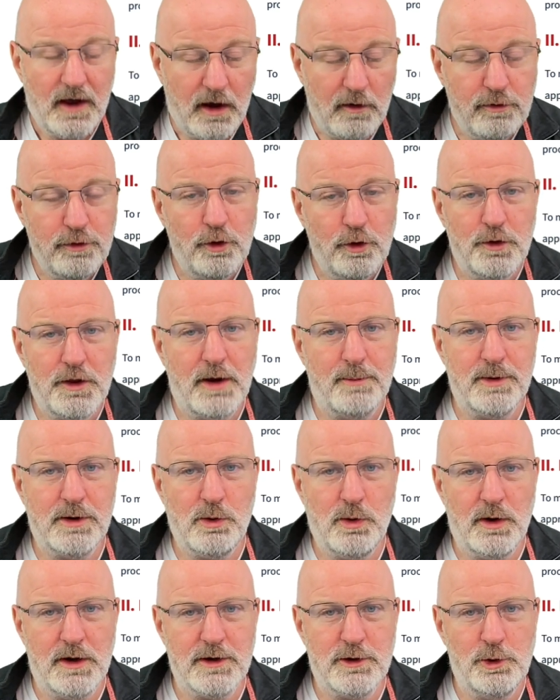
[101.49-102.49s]
I thought that'd be
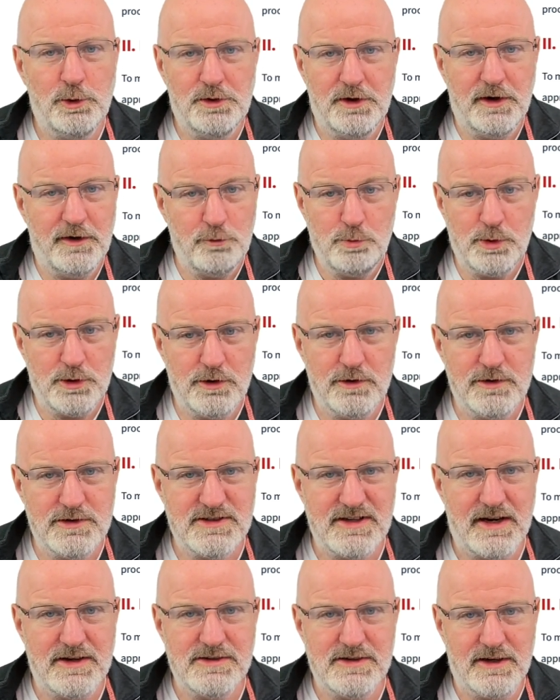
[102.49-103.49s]
quite cool. And everybody
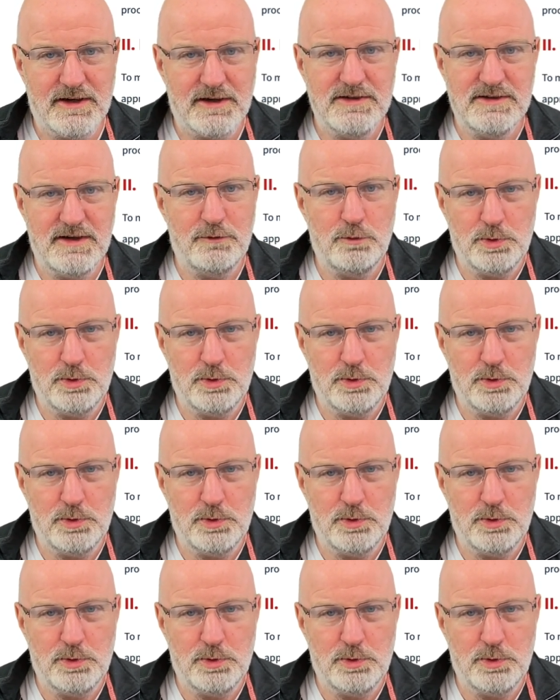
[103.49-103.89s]
understands that because